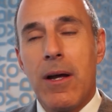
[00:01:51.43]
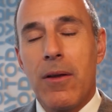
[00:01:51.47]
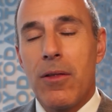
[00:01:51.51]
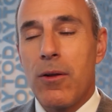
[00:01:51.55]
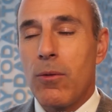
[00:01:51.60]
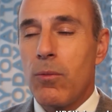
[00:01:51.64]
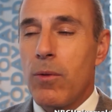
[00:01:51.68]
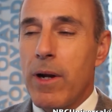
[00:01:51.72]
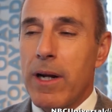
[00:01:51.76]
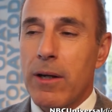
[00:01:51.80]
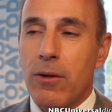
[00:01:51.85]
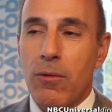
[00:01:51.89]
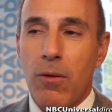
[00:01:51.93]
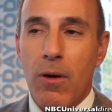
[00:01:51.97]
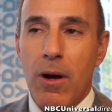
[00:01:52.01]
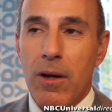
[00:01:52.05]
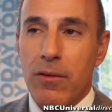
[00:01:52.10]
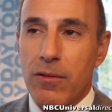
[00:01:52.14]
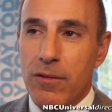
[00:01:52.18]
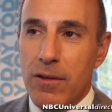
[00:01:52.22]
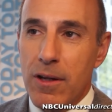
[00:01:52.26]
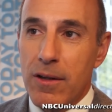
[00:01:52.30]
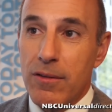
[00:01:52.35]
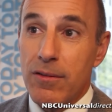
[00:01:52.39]
The Red
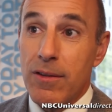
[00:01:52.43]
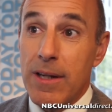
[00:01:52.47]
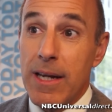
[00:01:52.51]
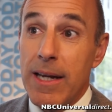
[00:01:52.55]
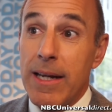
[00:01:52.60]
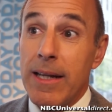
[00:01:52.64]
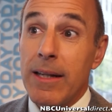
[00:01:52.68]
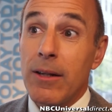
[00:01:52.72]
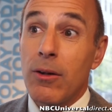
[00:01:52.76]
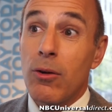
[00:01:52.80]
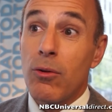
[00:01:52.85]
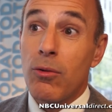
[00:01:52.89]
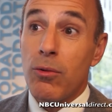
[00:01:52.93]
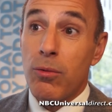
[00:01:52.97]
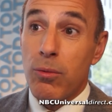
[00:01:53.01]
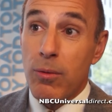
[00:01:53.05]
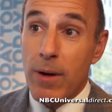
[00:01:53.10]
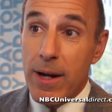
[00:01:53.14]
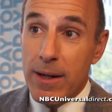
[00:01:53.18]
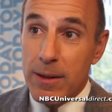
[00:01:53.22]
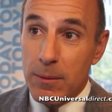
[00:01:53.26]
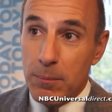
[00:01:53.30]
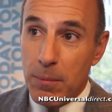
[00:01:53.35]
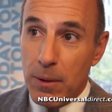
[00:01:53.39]
Cross does
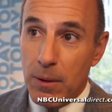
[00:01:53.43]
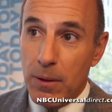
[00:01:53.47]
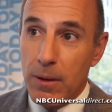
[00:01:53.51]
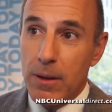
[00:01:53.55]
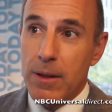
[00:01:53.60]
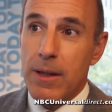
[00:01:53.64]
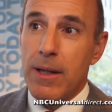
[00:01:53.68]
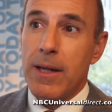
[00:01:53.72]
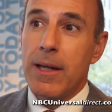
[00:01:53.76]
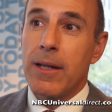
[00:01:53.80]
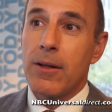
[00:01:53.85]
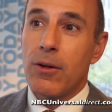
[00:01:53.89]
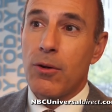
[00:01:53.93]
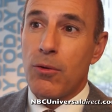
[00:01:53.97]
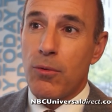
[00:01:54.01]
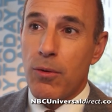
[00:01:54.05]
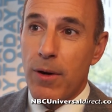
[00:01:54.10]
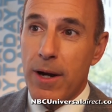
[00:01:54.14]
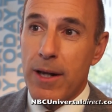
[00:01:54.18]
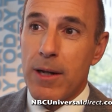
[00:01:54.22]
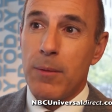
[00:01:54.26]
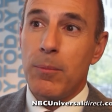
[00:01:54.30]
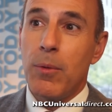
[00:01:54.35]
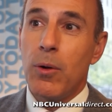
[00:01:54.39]
incredible,
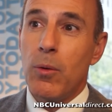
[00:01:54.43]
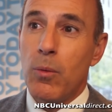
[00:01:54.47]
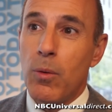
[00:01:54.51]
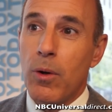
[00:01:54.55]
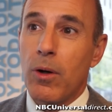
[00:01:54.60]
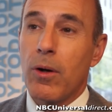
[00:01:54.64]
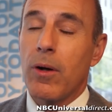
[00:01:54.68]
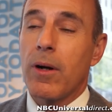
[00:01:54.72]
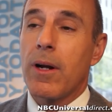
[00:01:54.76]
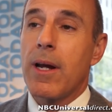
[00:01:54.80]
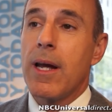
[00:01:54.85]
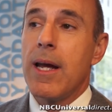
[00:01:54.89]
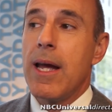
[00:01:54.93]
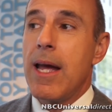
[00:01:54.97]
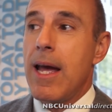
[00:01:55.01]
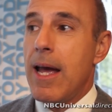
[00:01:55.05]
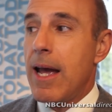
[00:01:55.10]
incredible work,